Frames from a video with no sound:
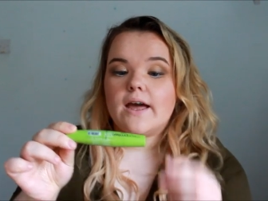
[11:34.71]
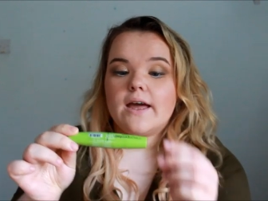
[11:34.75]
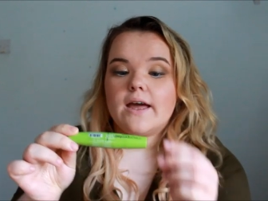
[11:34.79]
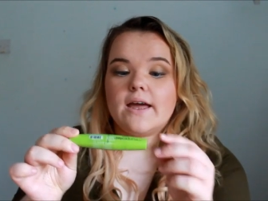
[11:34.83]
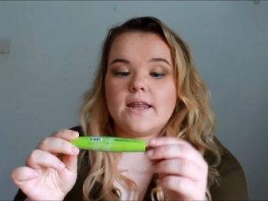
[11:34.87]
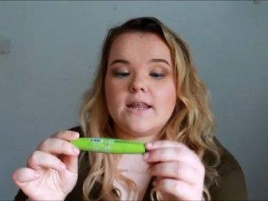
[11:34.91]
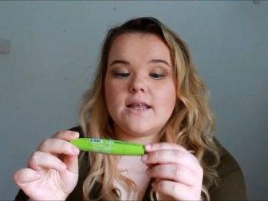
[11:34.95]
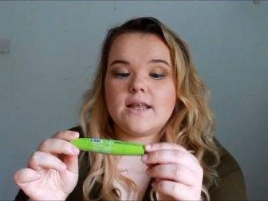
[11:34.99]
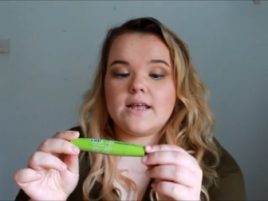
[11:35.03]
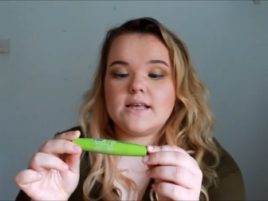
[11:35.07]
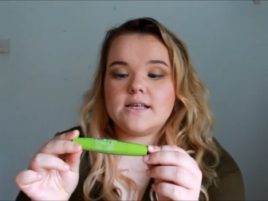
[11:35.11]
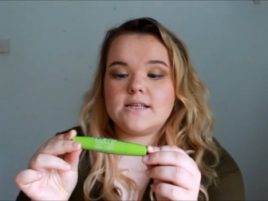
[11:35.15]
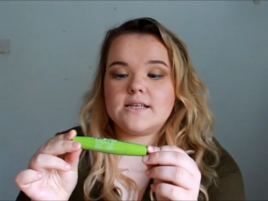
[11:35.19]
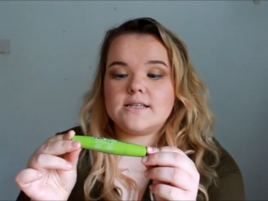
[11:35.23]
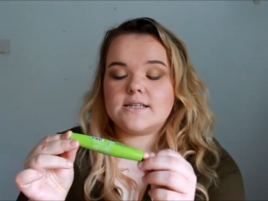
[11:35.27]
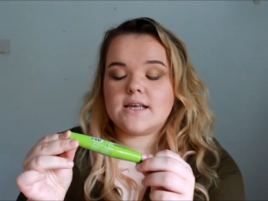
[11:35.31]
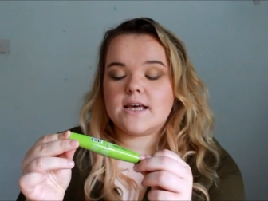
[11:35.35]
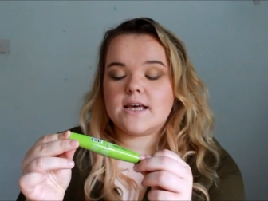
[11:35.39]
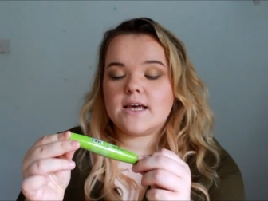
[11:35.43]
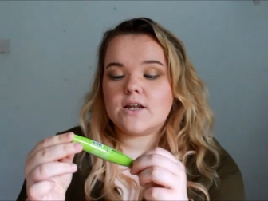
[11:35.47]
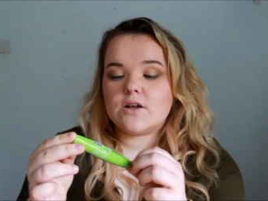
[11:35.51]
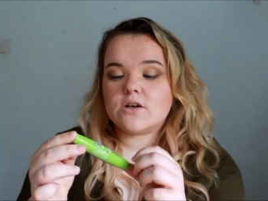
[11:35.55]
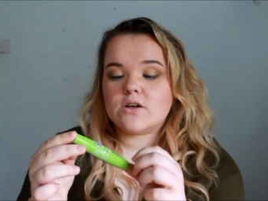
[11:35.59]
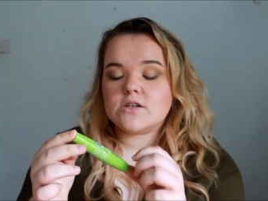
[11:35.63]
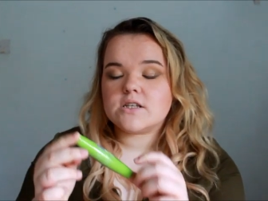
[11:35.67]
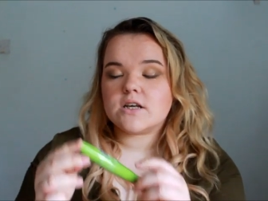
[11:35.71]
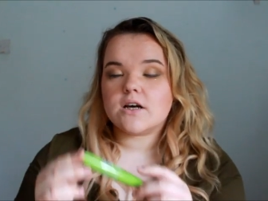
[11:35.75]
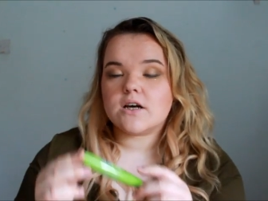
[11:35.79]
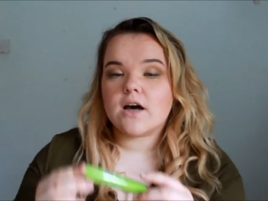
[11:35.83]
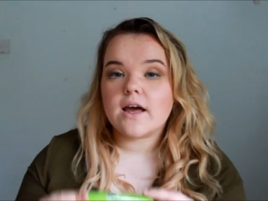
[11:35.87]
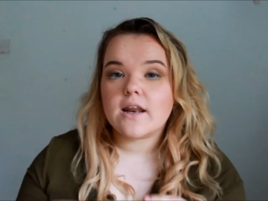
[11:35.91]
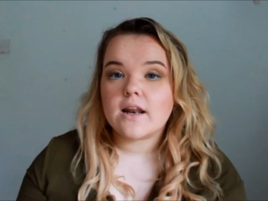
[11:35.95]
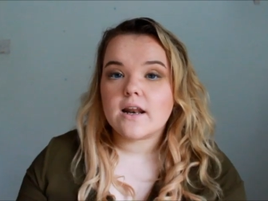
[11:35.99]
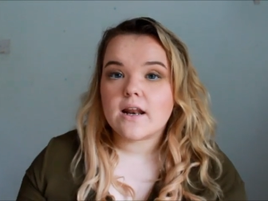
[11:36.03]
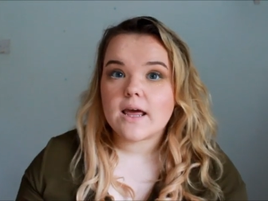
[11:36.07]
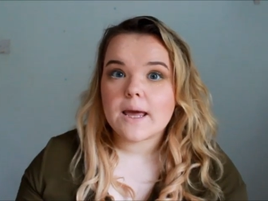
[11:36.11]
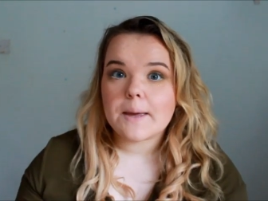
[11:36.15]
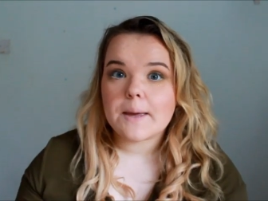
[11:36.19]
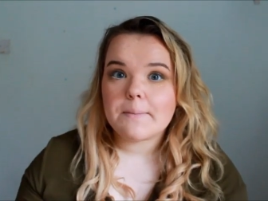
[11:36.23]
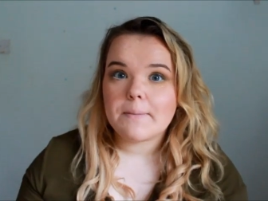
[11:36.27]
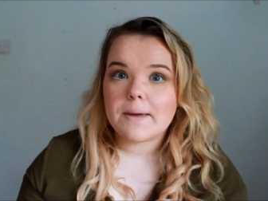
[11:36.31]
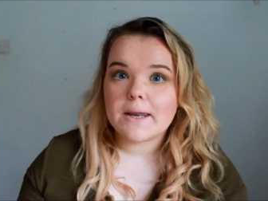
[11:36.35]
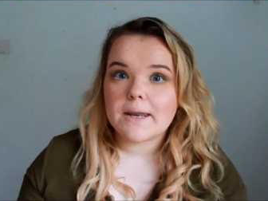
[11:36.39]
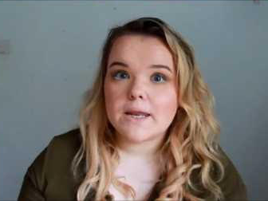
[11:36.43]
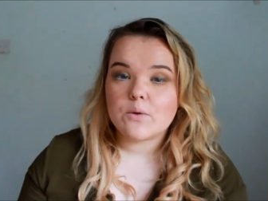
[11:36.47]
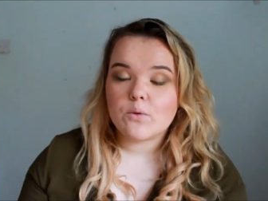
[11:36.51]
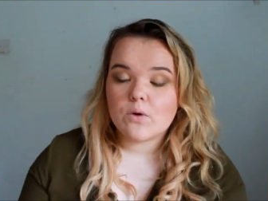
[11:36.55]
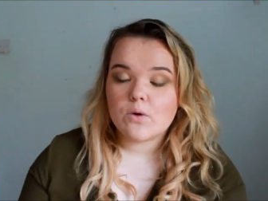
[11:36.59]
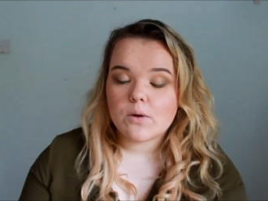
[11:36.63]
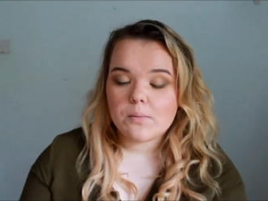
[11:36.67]
It is. It looks kind of like a
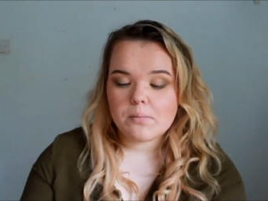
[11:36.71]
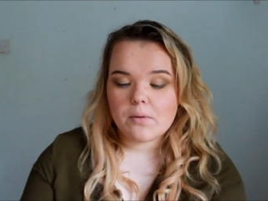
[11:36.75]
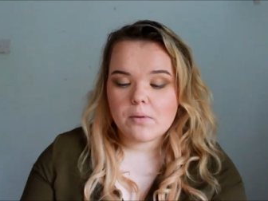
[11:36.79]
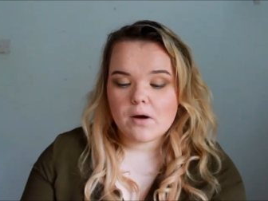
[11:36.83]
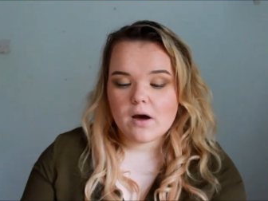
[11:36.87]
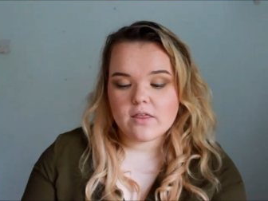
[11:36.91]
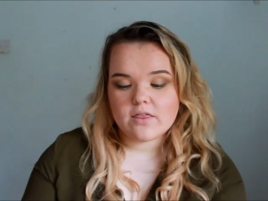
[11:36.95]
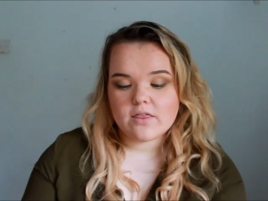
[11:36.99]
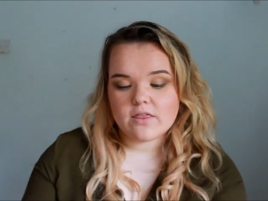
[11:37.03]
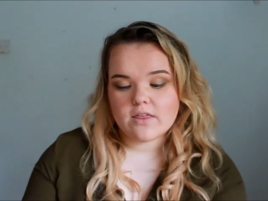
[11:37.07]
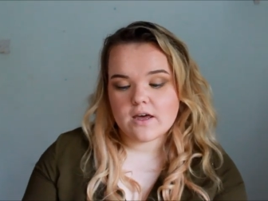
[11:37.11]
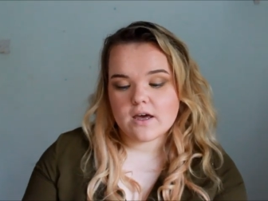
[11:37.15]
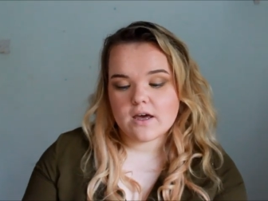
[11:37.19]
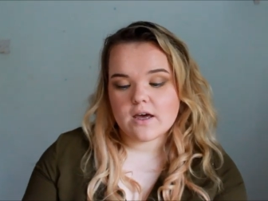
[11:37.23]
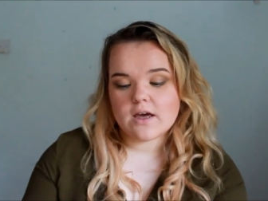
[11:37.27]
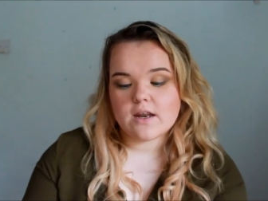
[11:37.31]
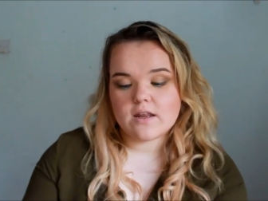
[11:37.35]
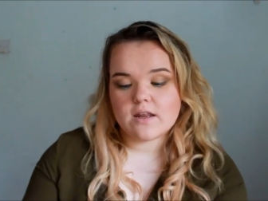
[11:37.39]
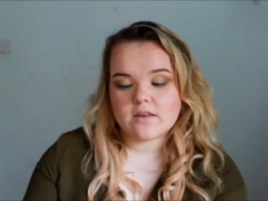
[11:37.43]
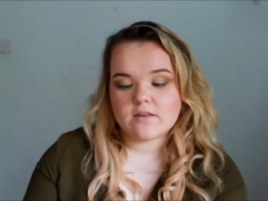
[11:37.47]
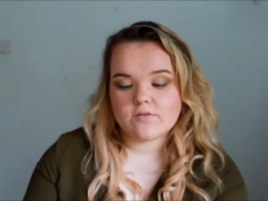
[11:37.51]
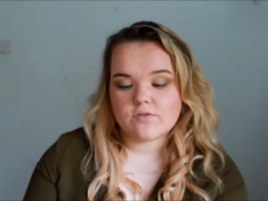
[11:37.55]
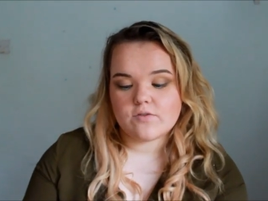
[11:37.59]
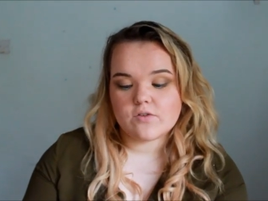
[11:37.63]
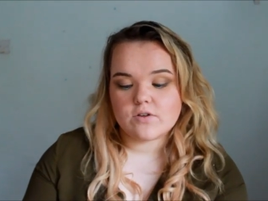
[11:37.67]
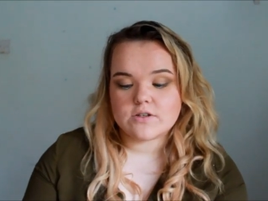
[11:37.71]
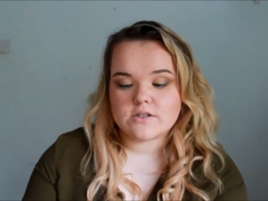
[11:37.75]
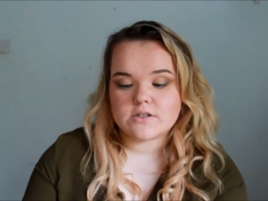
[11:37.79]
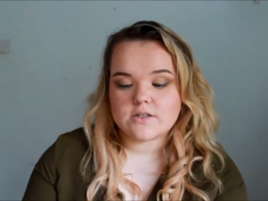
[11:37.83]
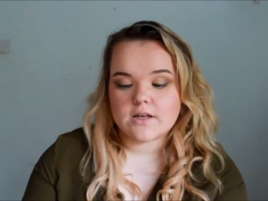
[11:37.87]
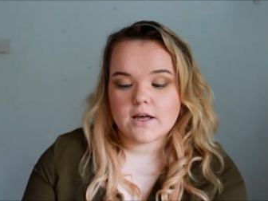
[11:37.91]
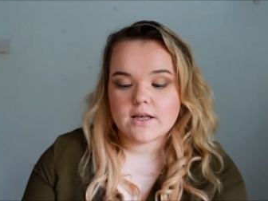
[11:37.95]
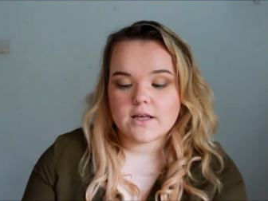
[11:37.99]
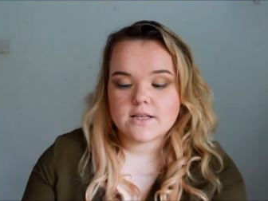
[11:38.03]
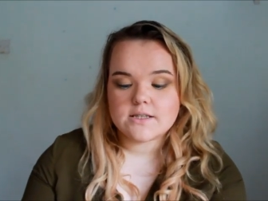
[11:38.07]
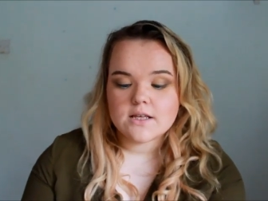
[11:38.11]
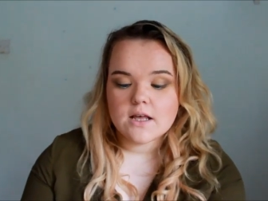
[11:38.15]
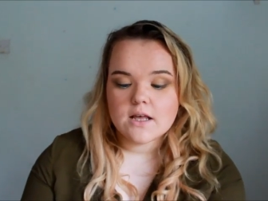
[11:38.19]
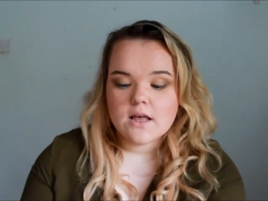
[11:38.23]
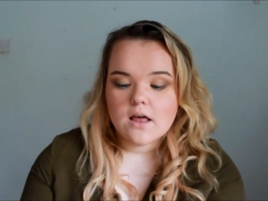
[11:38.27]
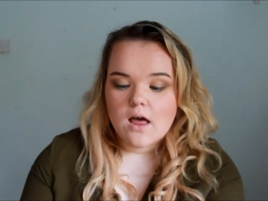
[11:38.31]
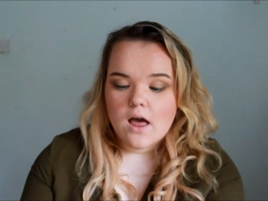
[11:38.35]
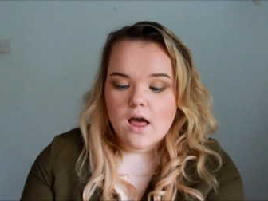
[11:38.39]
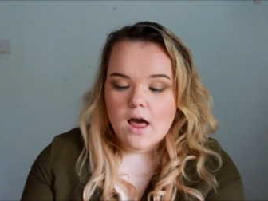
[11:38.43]
mini one, but I think it is a full size.